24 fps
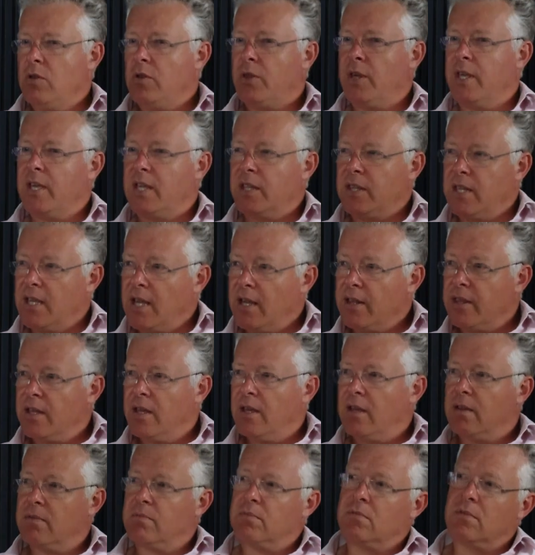do you think are the
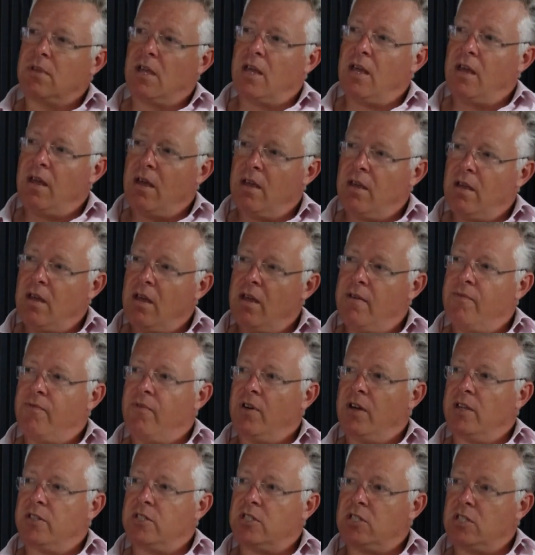other
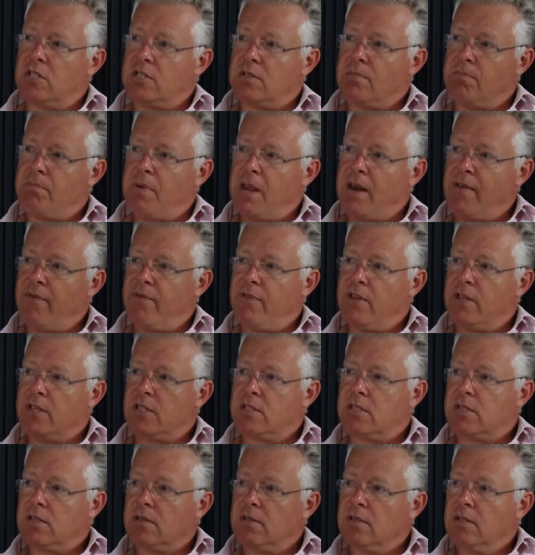advantages and
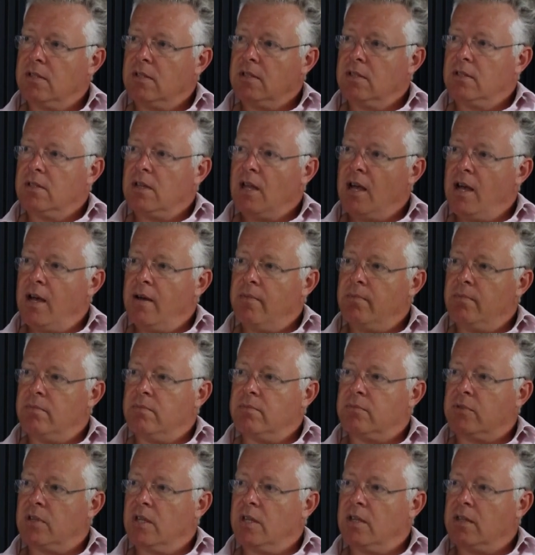benefits
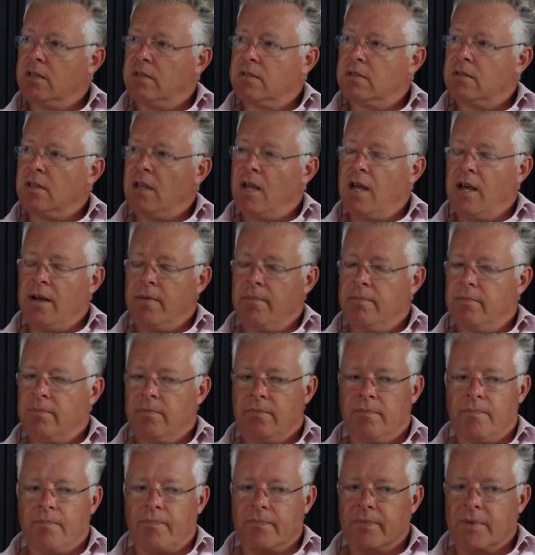that
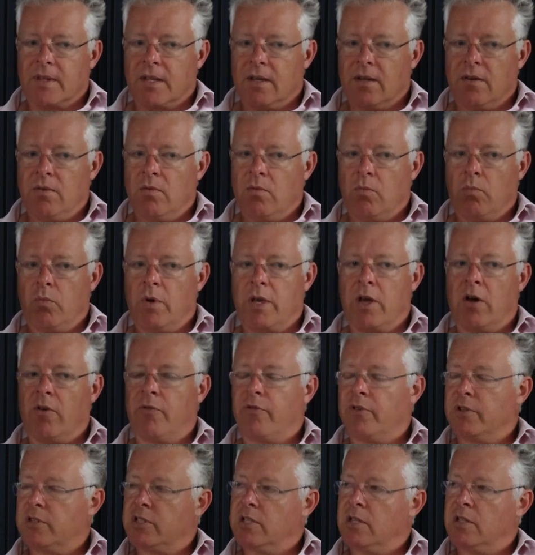we
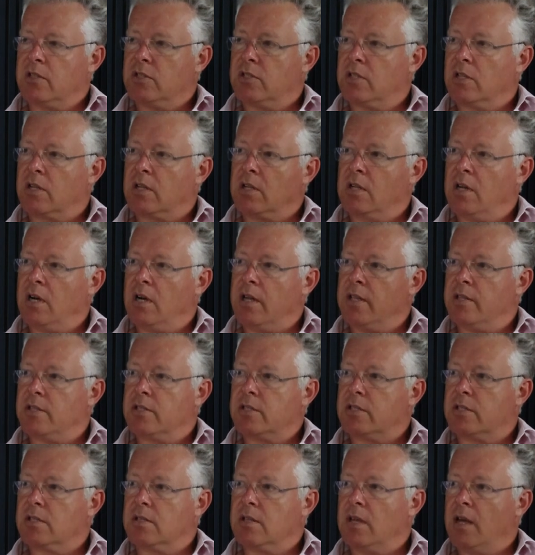offer to
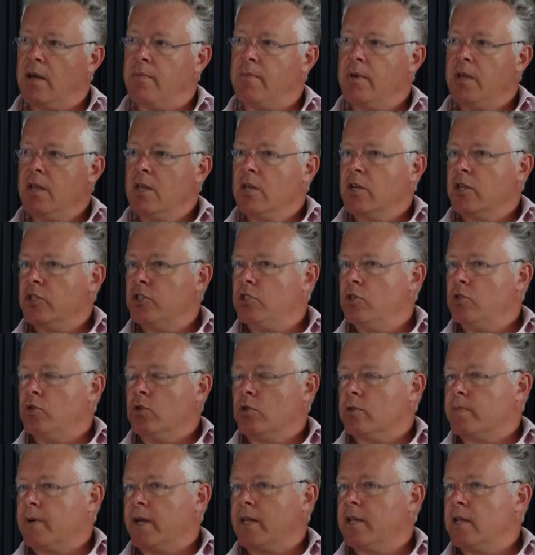clients? Because you
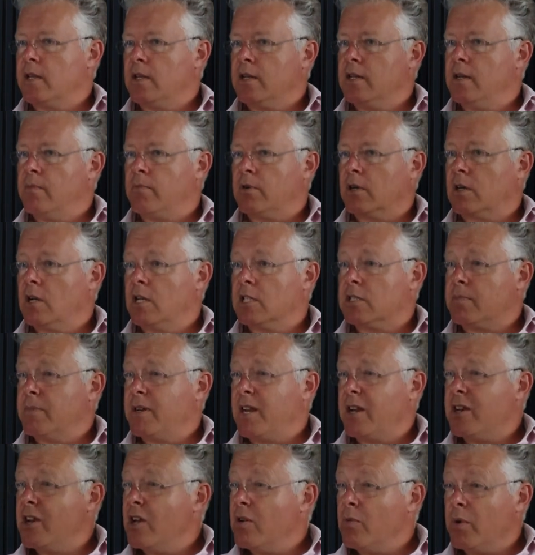talked about the number of clients. I
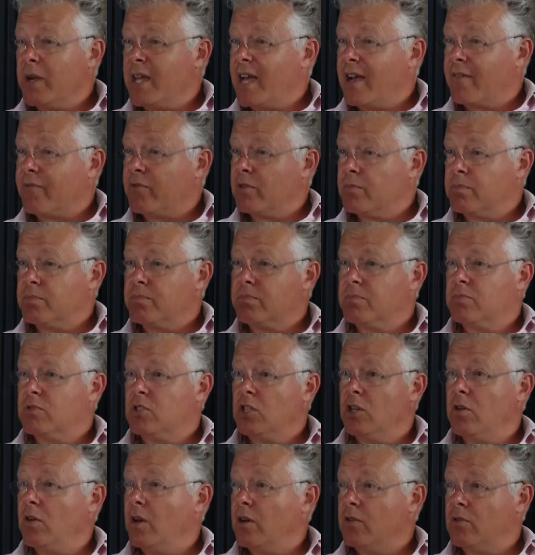mean, I know we act for
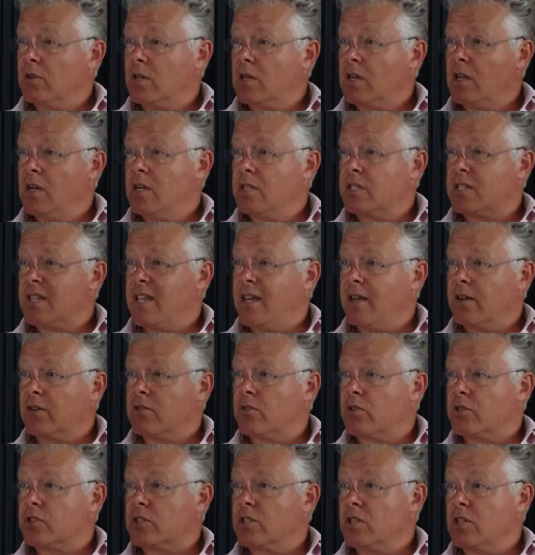200 clients now
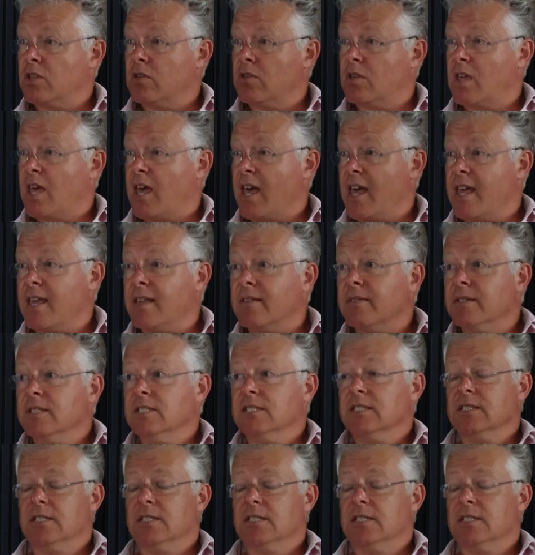across the UK,